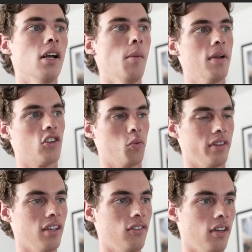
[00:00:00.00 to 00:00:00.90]
Because what
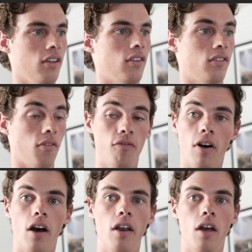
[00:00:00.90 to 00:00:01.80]
this is a
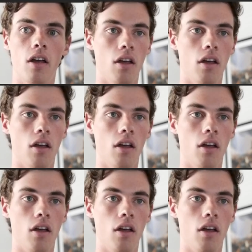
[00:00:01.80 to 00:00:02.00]
fun